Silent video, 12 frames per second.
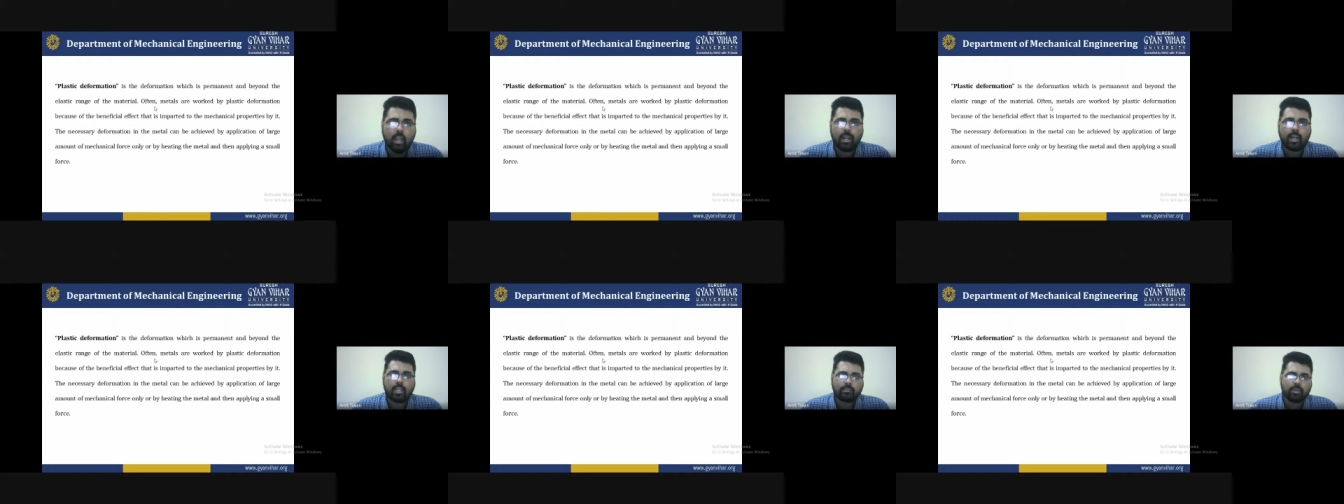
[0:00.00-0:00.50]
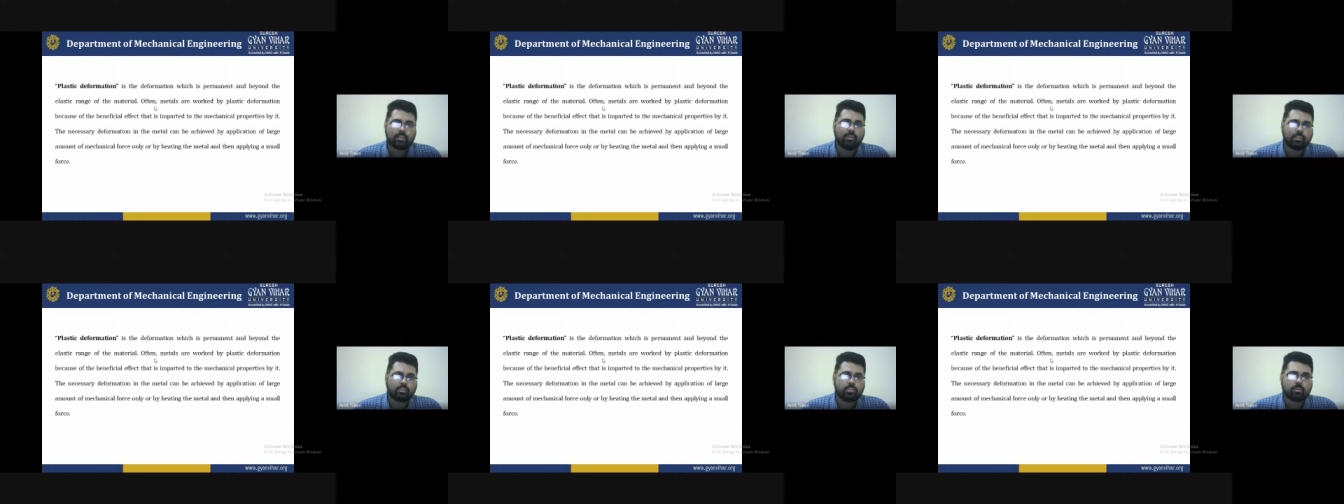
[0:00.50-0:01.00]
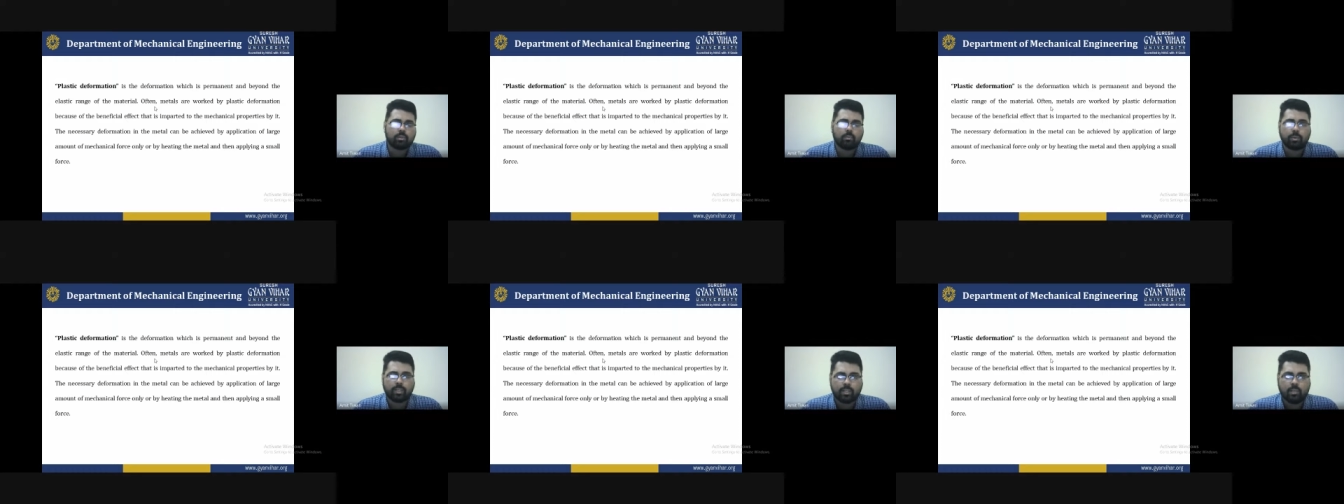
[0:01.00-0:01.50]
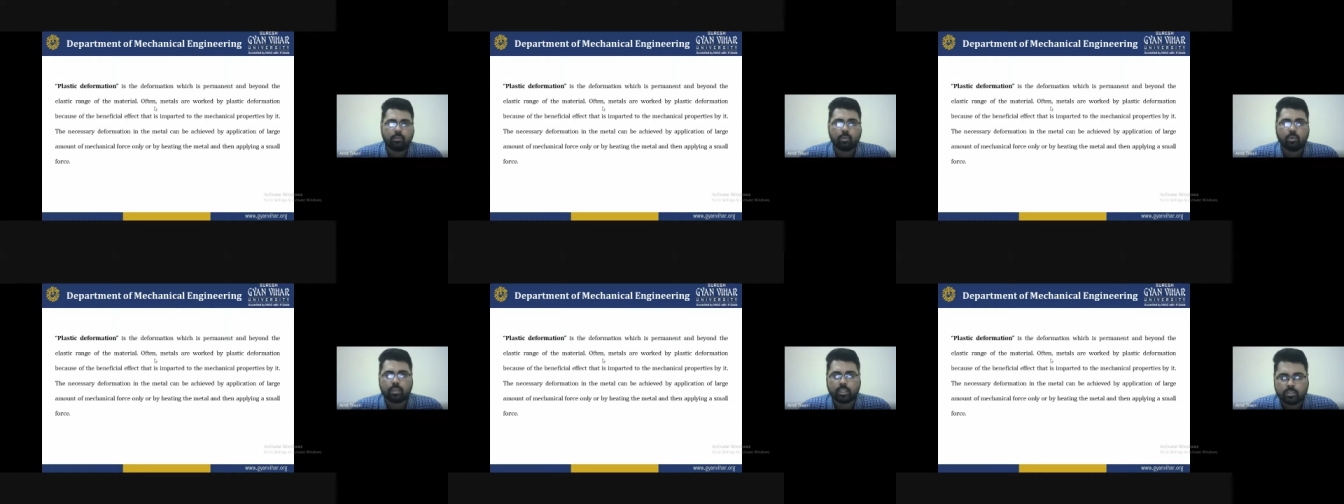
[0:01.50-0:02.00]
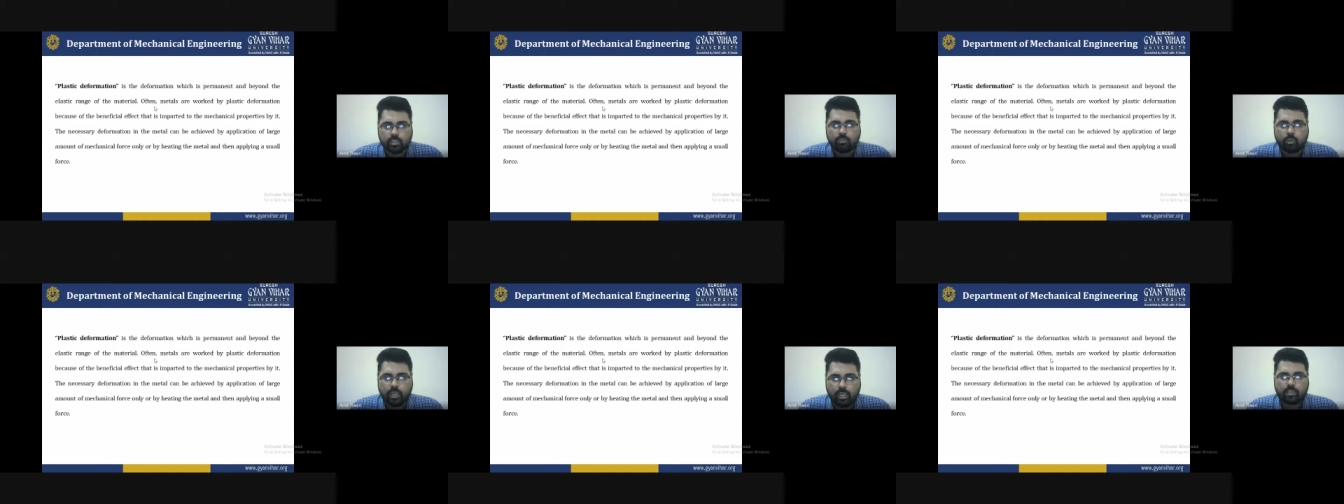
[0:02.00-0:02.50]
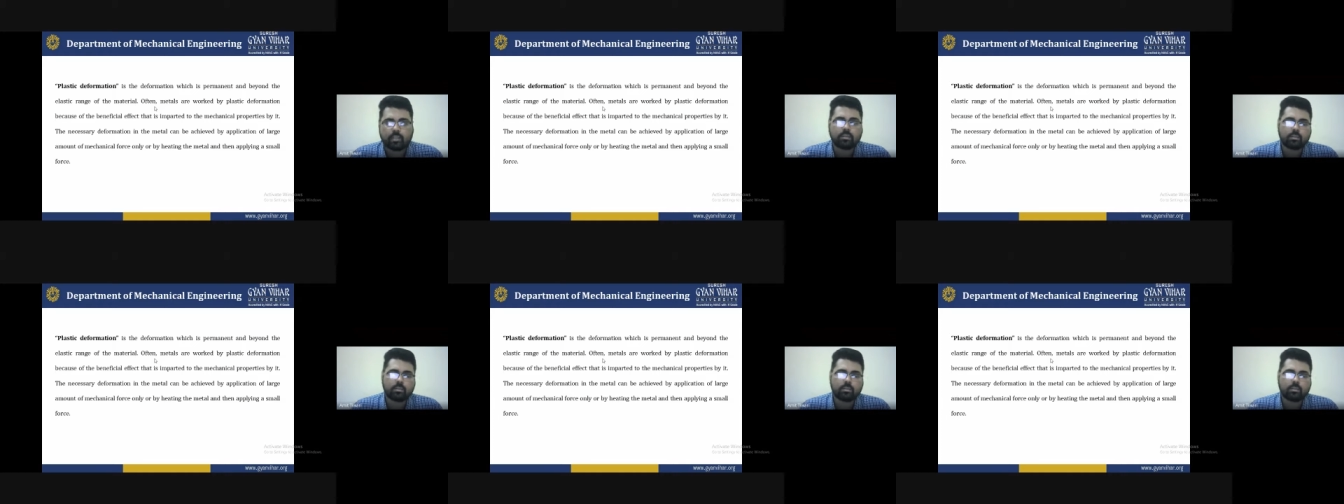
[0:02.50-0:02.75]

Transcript: and as well as the wastage of the material you are testing for that.